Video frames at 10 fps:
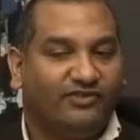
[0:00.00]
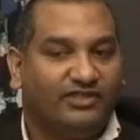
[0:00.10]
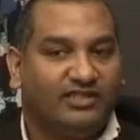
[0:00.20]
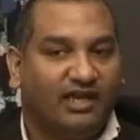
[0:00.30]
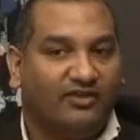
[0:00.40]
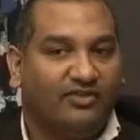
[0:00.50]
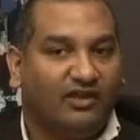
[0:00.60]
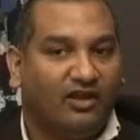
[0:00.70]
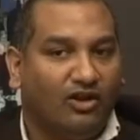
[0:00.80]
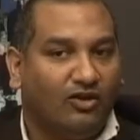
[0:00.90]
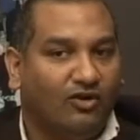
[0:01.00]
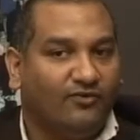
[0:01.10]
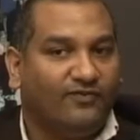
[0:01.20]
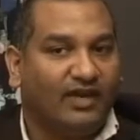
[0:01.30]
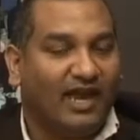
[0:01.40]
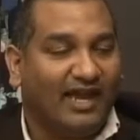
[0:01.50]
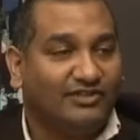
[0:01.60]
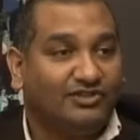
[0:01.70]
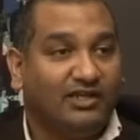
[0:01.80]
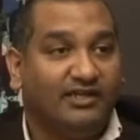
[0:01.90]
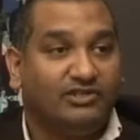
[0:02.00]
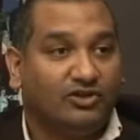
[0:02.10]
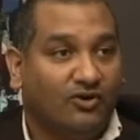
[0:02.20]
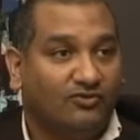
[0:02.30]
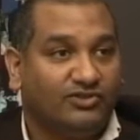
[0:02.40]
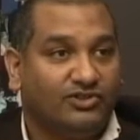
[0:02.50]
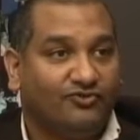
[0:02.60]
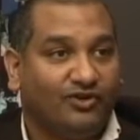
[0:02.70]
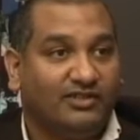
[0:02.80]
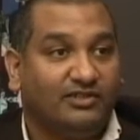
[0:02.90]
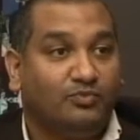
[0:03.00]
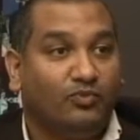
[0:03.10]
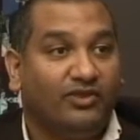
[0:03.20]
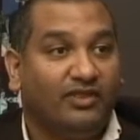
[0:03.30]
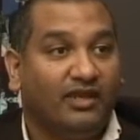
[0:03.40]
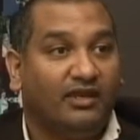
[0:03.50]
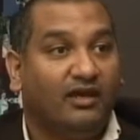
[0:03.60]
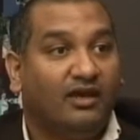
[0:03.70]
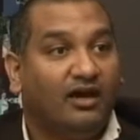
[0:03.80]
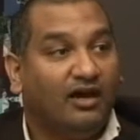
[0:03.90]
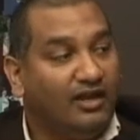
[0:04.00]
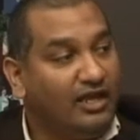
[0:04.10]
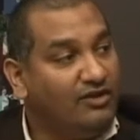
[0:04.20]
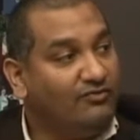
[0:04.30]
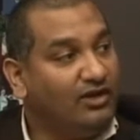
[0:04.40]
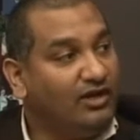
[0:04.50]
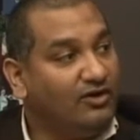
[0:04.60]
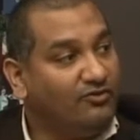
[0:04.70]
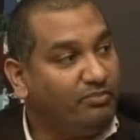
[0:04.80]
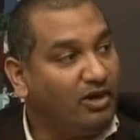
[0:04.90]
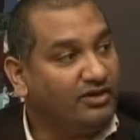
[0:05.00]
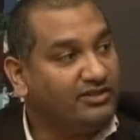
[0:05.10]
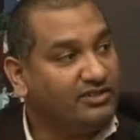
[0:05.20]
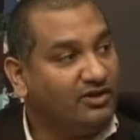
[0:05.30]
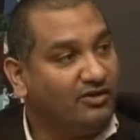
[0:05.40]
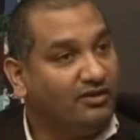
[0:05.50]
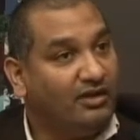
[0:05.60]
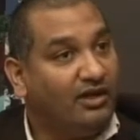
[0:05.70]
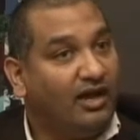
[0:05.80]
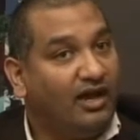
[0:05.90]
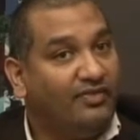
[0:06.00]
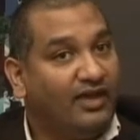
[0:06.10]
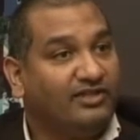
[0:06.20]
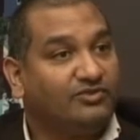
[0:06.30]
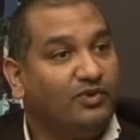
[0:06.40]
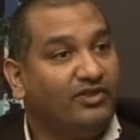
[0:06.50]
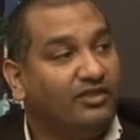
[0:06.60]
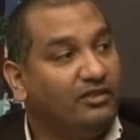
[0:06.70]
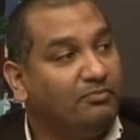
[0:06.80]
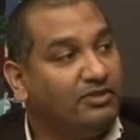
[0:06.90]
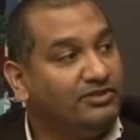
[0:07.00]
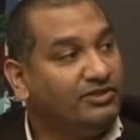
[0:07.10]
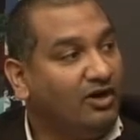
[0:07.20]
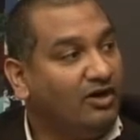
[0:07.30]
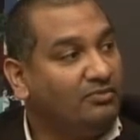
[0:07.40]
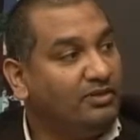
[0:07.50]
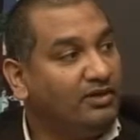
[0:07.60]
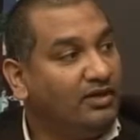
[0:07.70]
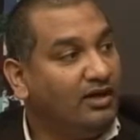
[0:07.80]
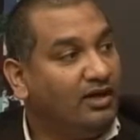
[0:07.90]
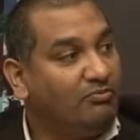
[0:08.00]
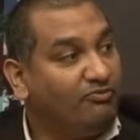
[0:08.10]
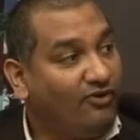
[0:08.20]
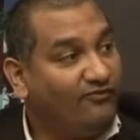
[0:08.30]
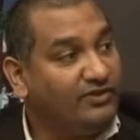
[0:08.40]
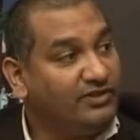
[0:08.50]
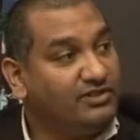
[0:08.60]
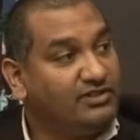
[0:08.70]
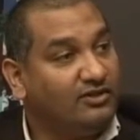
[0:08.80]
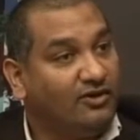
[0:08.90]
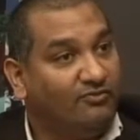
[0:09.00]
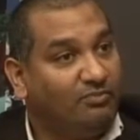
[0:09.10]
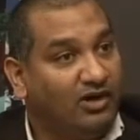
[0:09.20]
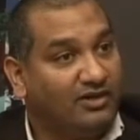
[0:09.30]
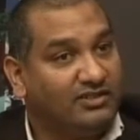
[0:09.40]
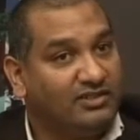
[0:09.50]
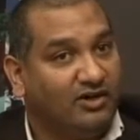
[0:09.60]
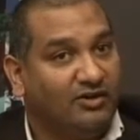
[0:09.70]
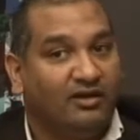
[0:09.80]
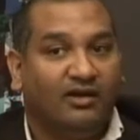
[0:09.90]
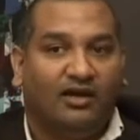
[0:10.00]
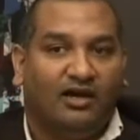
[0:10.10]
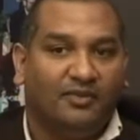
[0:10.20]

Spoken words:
say that a lot of it actually is concentrated within an area of Pakistan, and that's within the Punjab province of Pakistan. I mean,